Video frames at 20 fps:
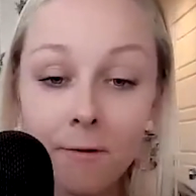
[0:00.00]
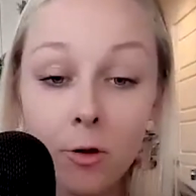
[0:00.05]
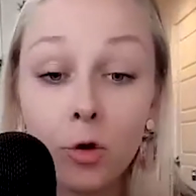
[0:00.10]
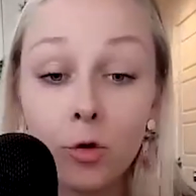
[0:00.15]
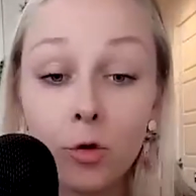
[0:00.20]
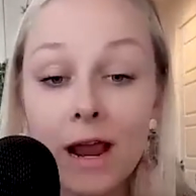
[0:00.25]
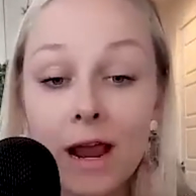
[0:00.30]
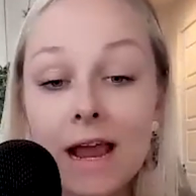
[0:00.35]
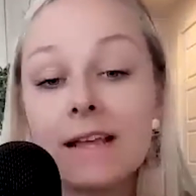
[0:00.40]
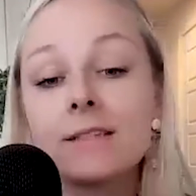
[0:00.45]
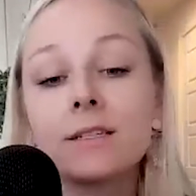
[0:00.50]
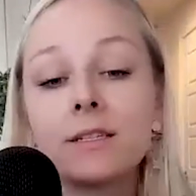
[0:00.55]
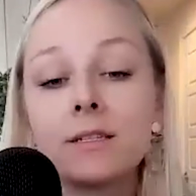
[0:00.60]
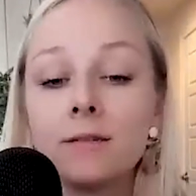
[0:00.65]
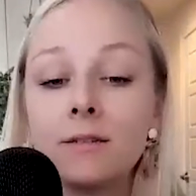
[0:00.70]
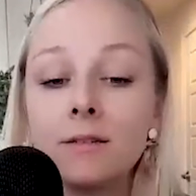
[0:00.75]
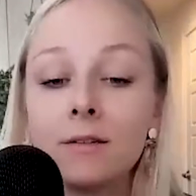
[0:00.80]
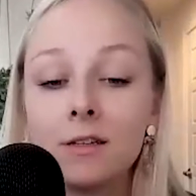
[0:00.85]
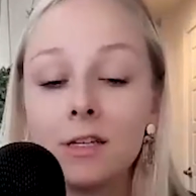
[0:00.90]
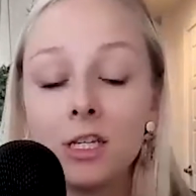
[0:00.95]
great.
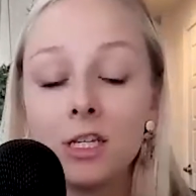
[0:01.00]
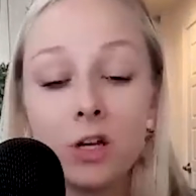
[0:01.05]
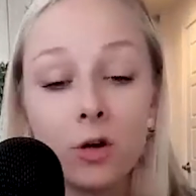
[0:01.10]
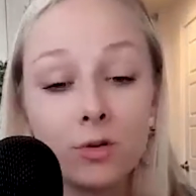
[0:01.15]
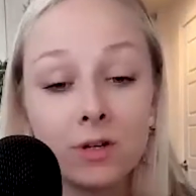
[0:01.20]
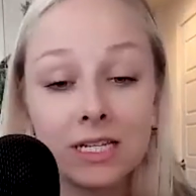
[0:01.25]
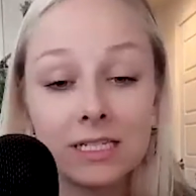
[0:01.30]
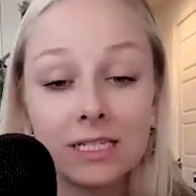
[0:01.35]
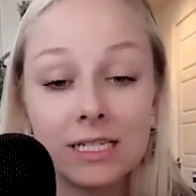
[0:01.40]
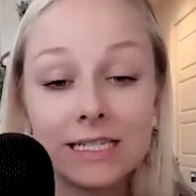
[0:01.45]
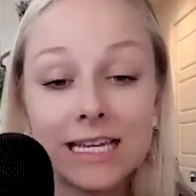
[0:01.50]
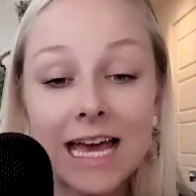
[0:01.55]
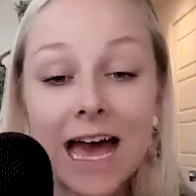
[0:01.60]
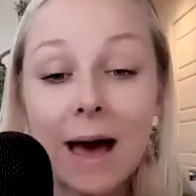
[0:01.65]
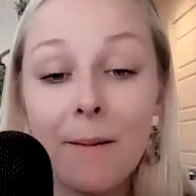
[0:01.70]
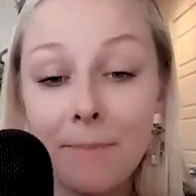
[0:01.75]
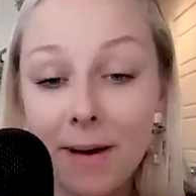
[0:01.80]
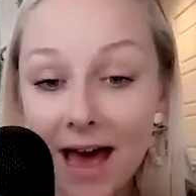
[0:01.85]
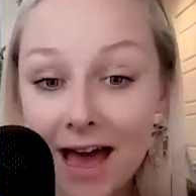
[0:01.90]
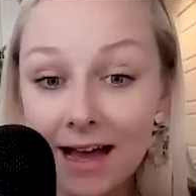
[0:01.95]
You don't need to
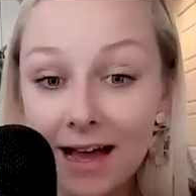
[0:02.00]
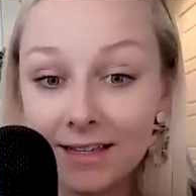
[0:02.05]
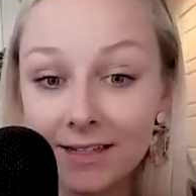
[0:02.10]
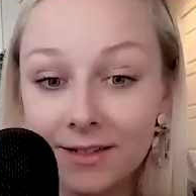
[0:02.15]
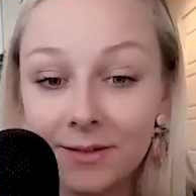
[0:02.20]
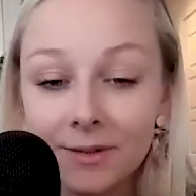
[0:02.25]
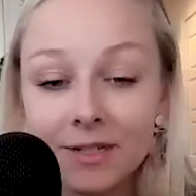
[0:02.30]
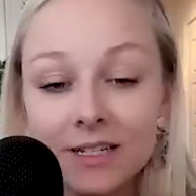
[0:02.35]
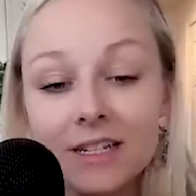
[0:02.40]
tap back.